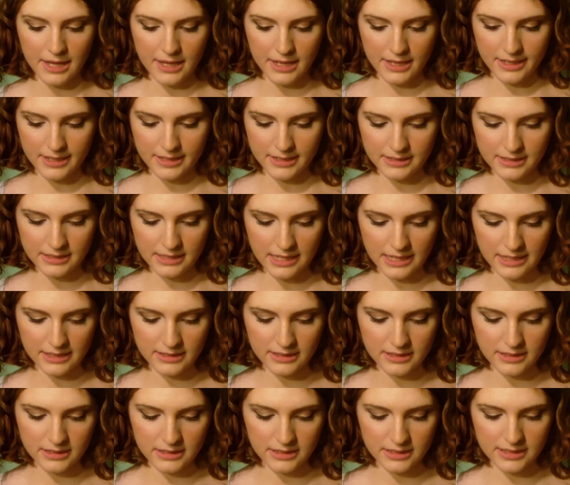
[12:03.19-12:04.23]
and
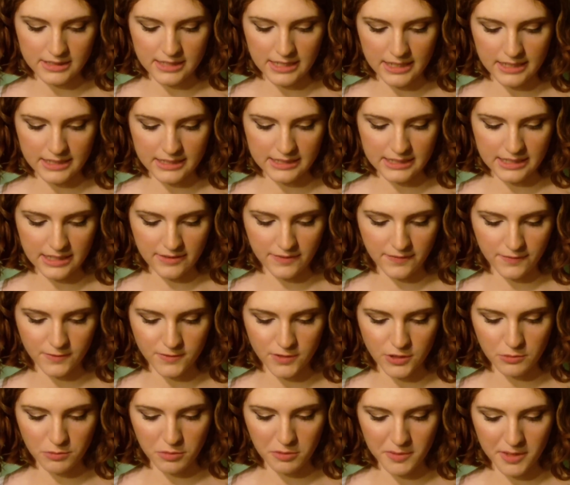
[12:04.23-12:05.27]
then says if
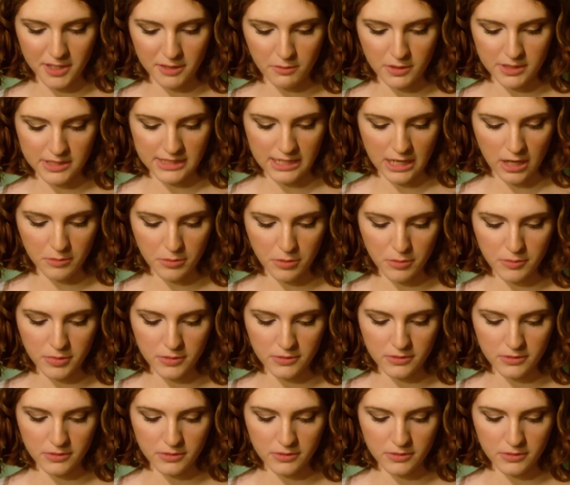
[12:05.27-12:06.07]
Superman wants to help him